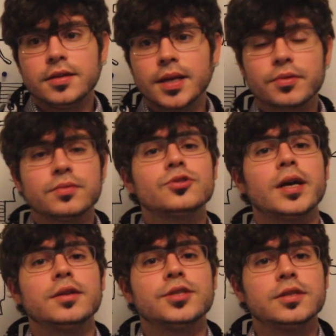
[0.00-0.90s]
Depth of
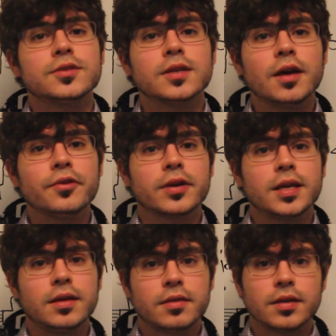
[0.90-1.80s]
strategy is another
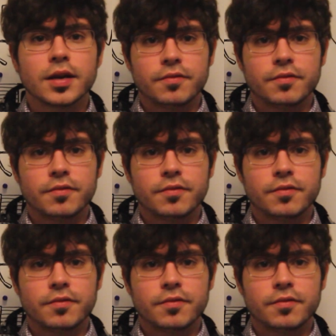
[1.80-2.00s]
key thing.